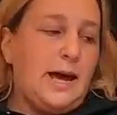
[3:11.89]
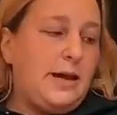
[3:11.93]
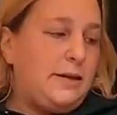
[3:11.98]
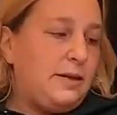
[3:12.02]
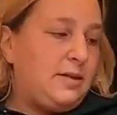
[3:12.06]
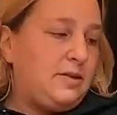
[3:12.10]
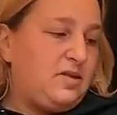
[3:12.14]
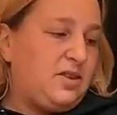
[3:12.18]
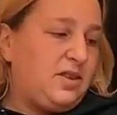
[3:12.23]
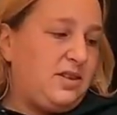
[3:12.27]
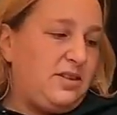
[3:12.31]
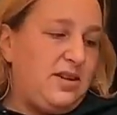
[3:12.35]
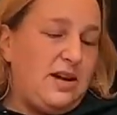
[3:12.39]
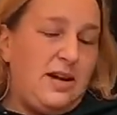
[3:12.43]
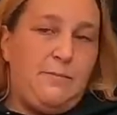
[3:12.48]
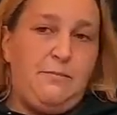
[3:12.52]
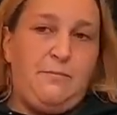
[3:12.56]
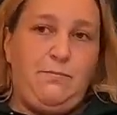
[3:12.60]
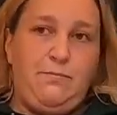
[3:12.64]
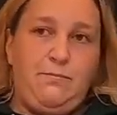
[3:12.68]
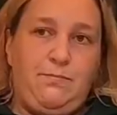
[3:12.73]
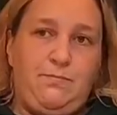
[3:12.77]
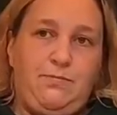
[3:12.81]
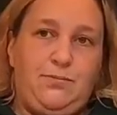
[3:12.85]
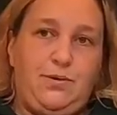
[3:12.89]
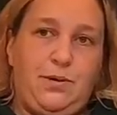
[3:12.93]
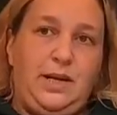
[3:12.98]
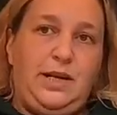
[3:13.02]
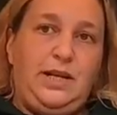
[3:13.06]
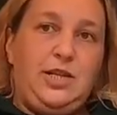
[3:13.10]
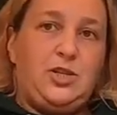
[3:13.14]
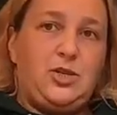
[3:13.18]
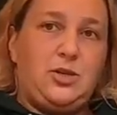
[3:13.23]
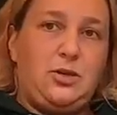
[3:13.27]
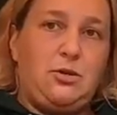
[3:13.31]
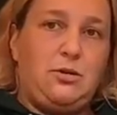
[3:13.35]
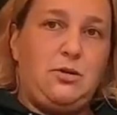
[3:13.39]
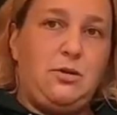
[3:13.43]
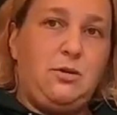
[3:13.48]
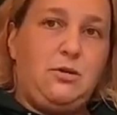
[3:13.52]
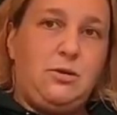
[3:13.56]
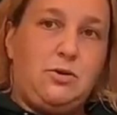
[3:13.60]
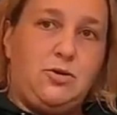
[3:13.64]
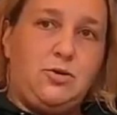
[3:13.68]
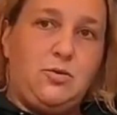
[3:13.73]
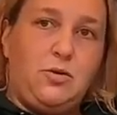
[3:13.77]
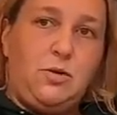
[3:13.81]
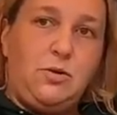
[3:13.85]
and oh, it's a temperature okay.
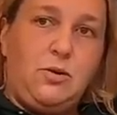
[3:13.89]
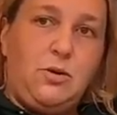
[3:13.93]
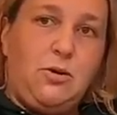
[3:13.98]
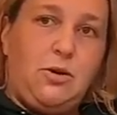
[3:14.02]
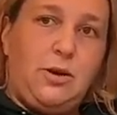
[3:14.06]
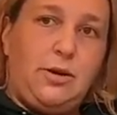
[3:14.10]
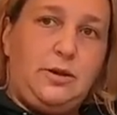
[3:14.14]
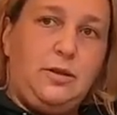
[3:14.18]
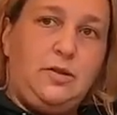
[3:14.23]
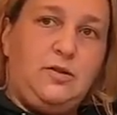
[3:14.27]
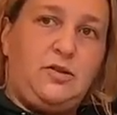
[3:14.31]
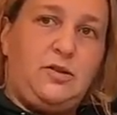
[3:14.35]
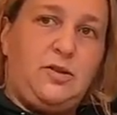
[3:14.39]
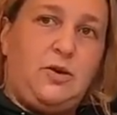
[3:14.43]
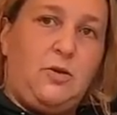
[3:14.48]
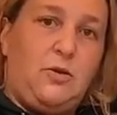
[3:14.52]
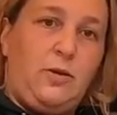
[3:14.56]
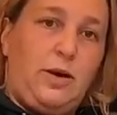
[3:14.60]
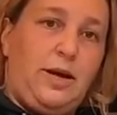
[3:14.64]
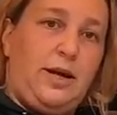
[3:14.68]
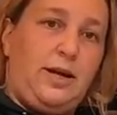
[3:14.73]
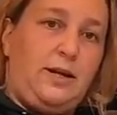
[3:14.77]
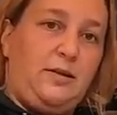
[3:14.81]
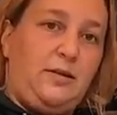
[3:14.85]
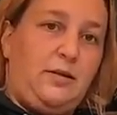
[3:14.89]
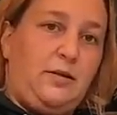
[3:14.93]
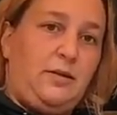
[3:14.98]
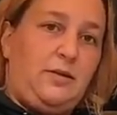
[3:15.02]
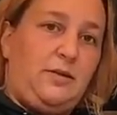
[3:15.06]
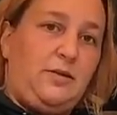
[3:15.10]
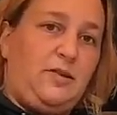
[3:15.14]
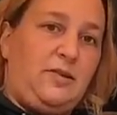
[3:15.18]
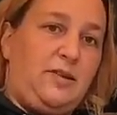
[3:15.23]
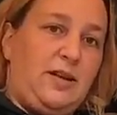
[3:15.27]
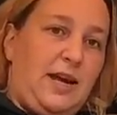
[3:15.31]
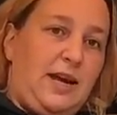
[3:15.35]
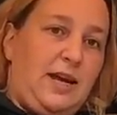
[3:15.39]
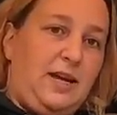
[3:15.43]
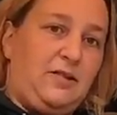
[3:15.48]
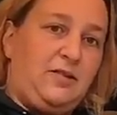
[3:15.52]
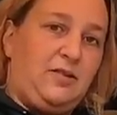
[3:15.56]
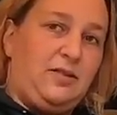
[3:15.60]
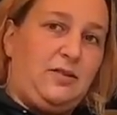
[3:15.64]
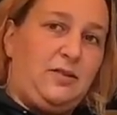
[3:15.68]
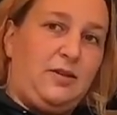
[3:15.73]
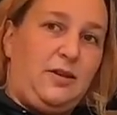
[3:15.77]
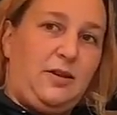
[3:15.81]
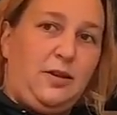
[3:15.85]
control curtain, so it
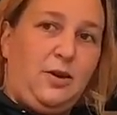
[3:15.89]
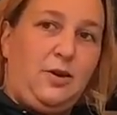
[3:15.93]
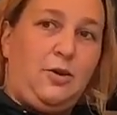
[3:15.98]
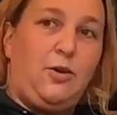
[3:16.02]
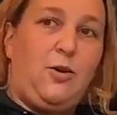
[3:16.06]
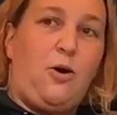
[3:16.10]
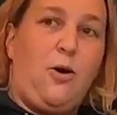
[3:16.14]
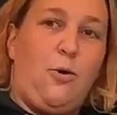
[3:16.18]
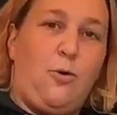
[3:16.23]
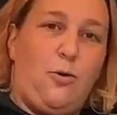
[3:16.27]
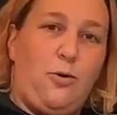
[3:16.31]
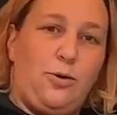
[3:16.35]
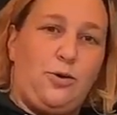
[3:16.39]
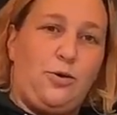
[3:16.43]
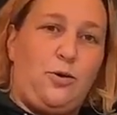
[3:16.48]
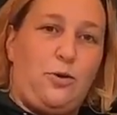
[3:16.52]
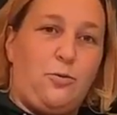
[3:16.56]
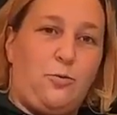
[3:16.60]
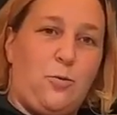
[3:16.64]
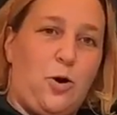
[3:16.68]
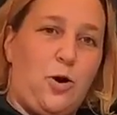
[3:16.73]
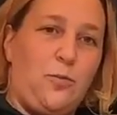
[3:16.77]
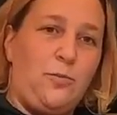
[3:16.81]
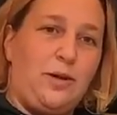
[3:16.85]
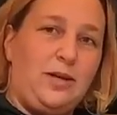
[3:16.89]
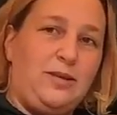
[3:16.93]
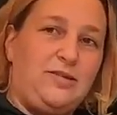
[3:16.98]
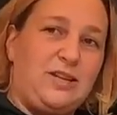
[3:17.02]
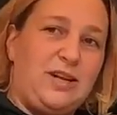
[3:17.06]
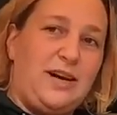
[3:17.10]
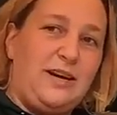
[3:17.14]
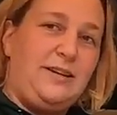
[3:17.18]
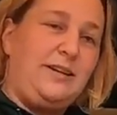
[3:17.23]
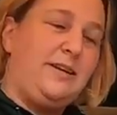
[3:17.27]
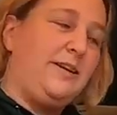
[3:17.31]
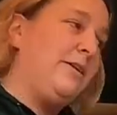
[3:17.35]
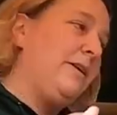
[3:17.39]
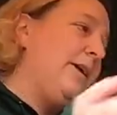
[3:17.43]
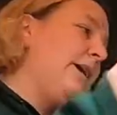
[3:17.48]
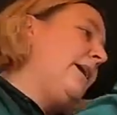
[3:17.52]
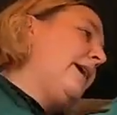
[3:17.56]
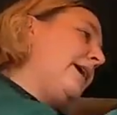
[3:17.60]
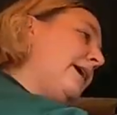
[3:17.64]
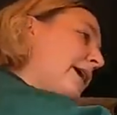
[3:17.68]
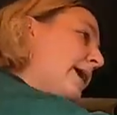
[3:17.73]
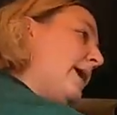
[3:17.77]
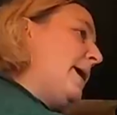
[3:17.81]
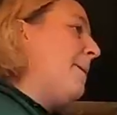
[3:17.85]
stays cold or warm inside yeah.
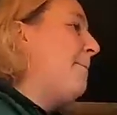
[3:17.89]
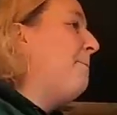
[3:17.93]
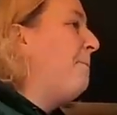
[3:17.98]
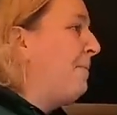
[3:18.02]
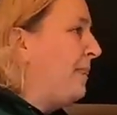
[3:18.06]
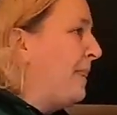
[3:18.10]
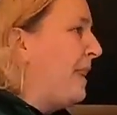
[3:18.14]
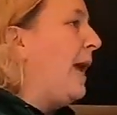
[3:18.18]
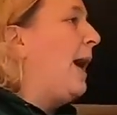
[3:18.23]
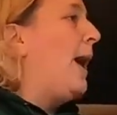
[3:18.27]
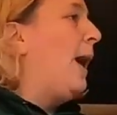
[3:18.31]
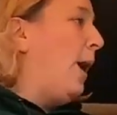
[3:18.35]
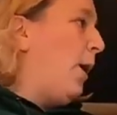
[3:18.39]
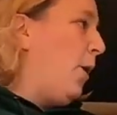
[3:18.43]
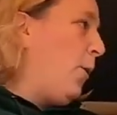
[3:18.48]
here. Amazing.